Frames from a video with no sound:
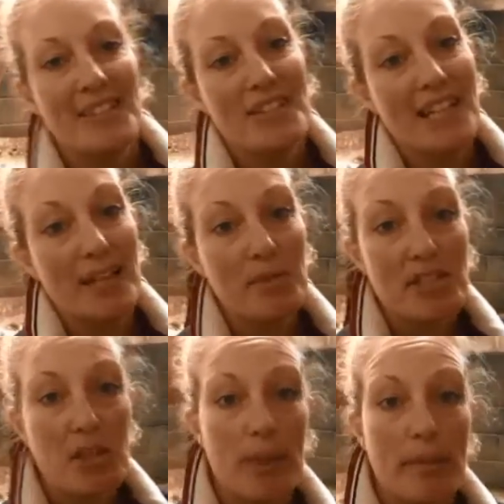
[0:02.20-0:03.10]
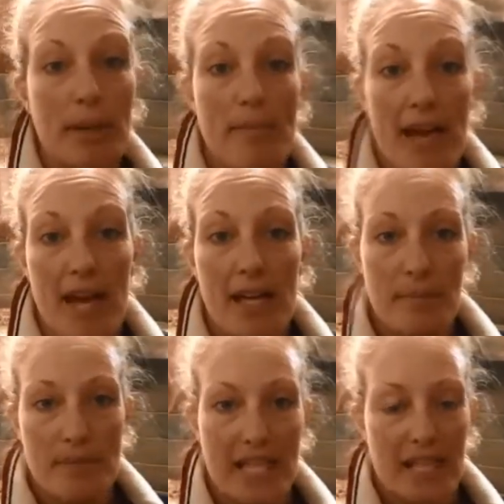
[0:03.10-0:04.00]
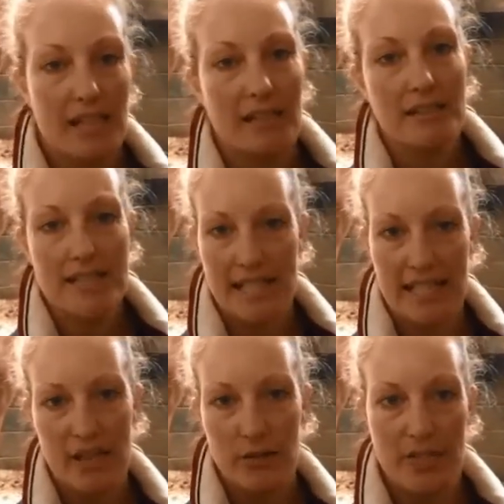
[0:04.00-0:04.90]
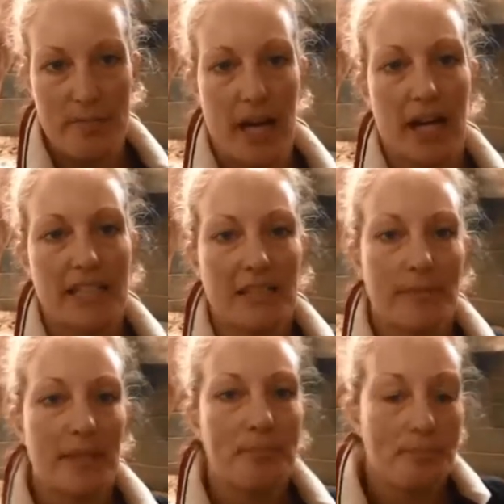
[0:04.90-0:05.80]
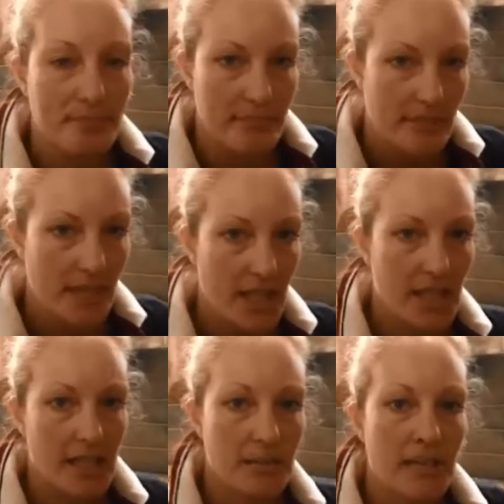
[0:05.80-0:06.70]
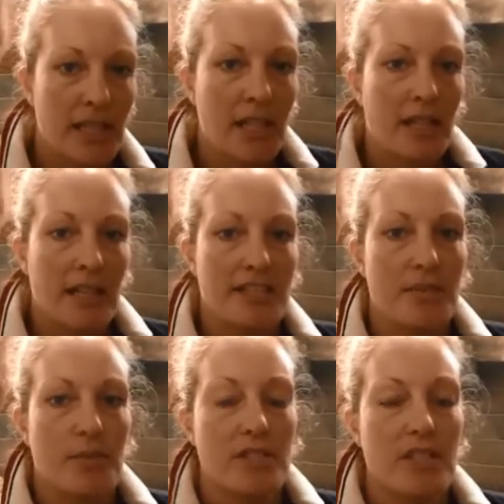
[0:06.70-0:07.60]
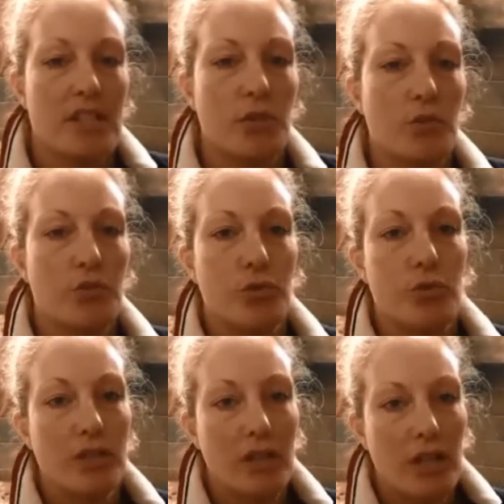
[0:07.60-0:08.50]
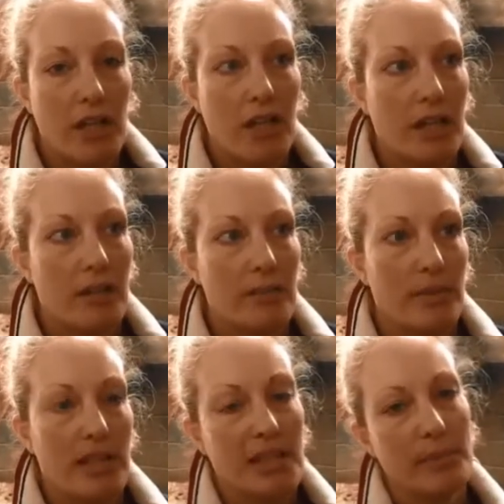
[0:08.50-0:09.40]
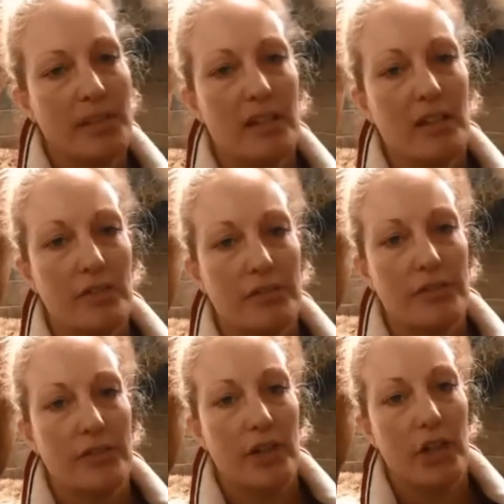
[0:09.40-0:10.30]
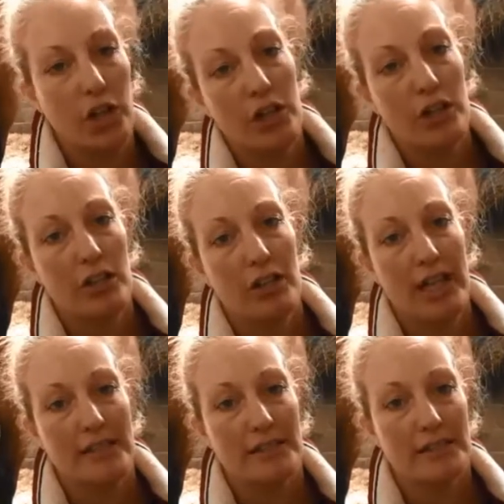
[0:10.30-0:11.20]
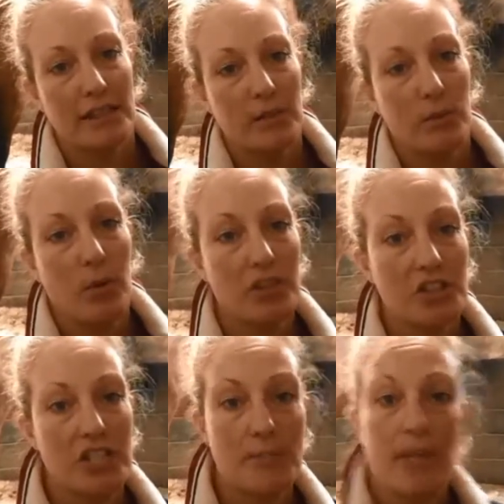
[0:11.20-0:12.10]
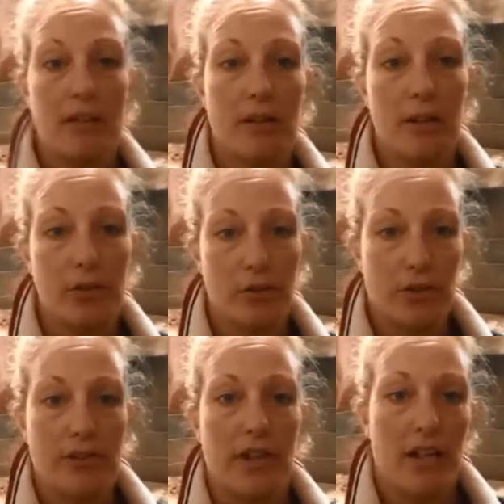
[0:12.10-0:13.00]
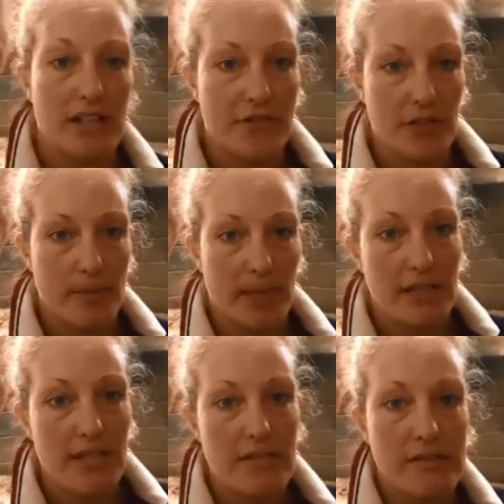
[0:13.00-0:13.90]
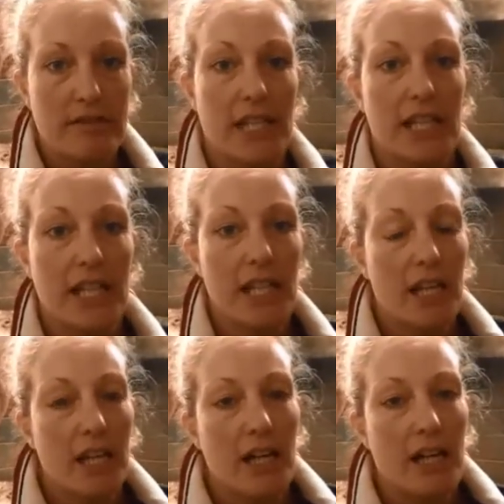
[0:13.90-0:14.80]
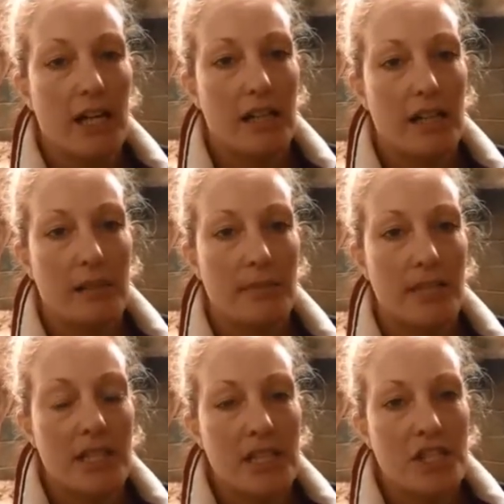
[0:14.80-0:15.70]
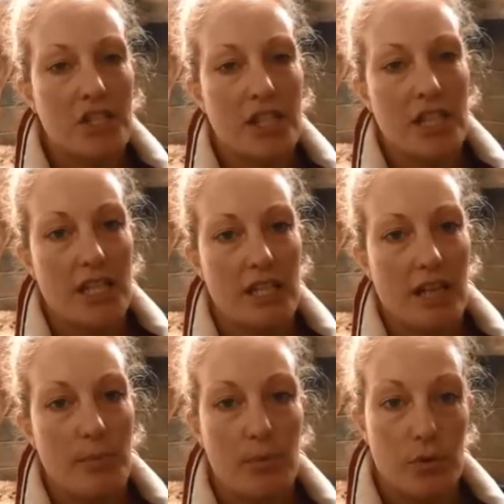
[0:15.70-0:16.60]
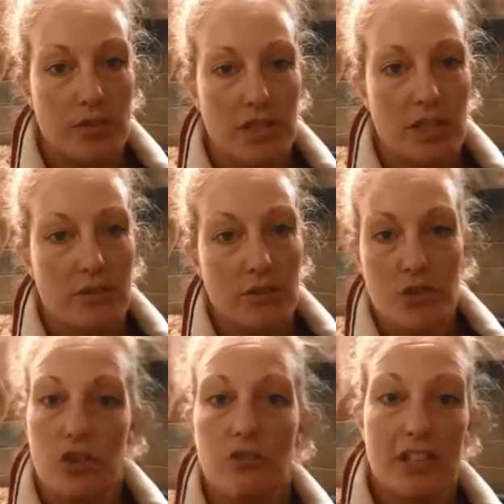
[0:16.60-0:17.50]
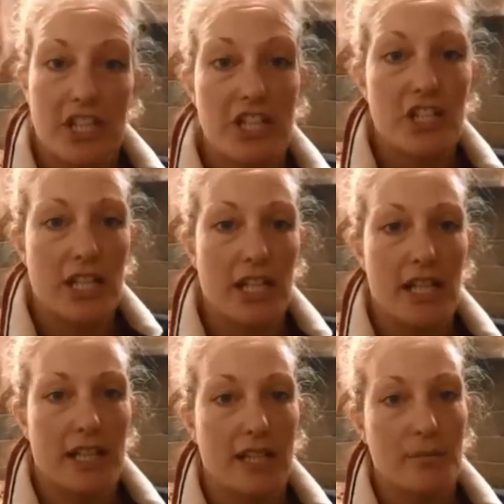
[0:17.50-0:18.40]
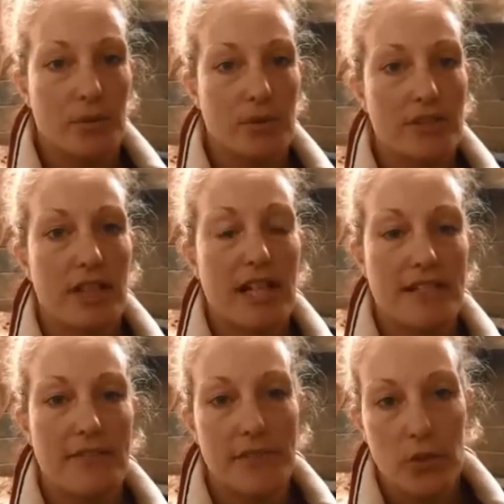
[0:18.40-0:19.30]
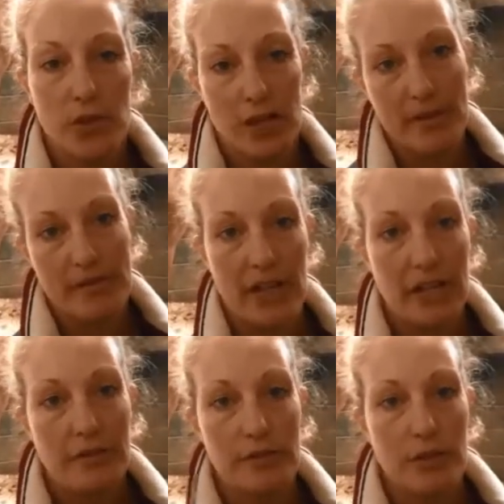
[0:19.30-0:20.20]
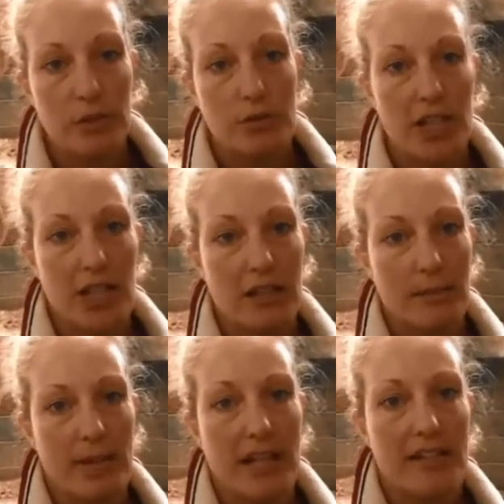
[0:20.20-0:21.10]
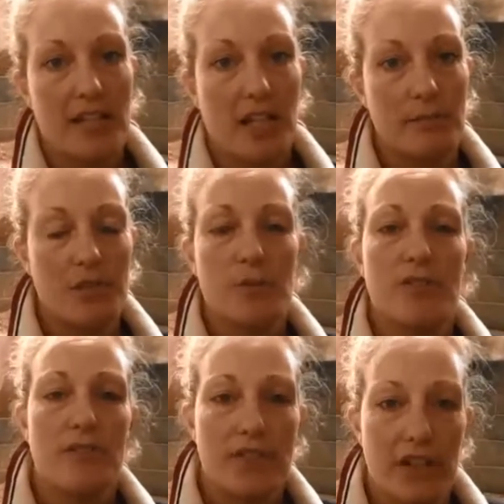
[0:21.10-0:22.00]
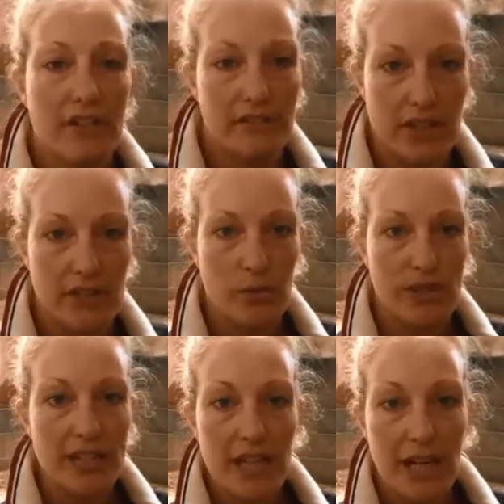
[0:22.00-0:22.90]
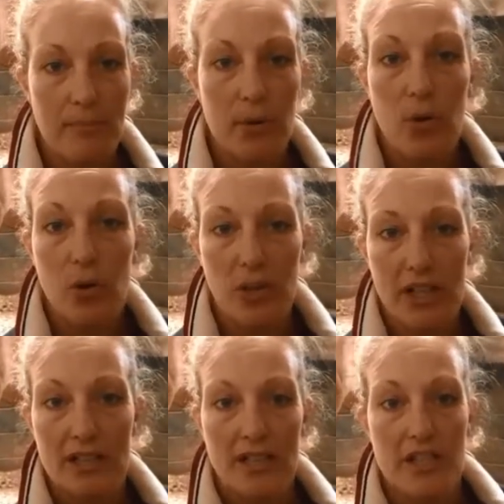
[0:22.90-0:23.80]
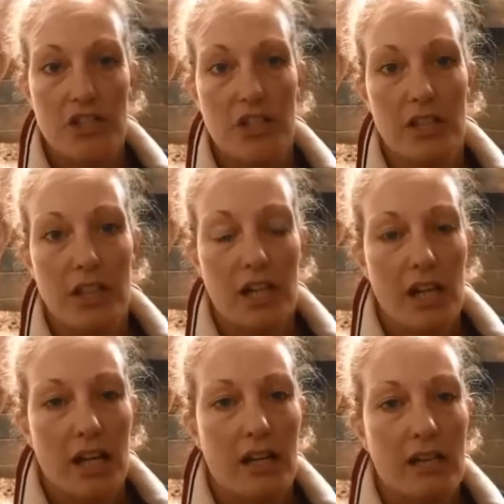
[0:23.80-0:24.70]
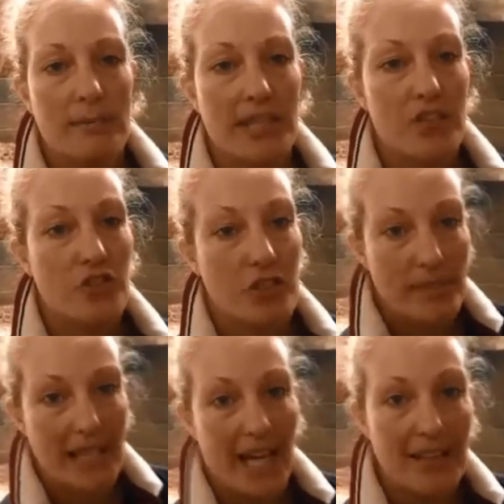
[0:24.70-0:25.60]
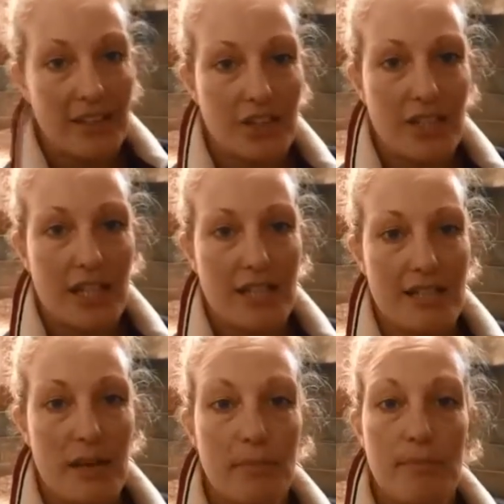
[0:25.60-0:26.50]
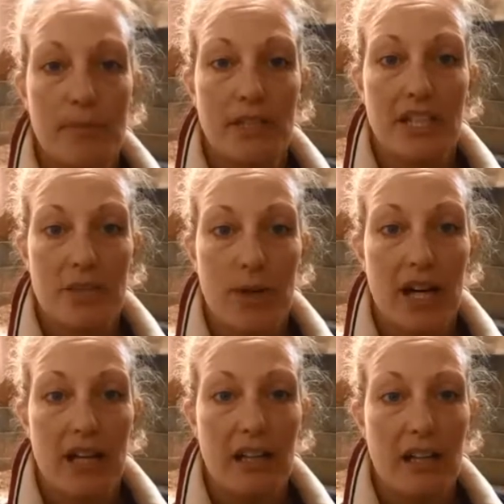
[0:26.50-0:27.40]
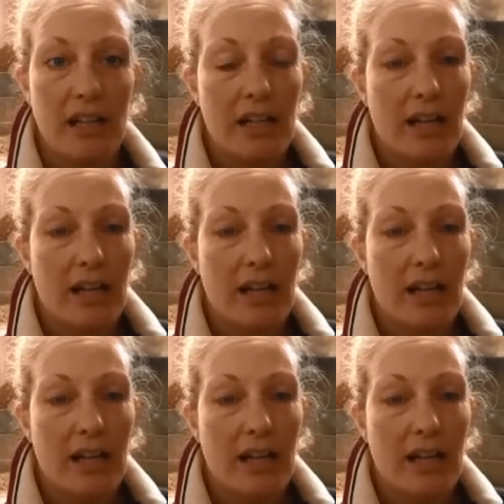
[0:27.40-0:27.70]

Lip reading: So today I'm going to talk about my mare, in particular Ziggy, who is behind me. I just want to go through a little bit of her and what she's been going through over the last few months, really. I bought her, or took her on initially, and then bought her as a coming 5-year-old. At the time she was very, very weak and poor in condition, extremely anxious in temperament as well.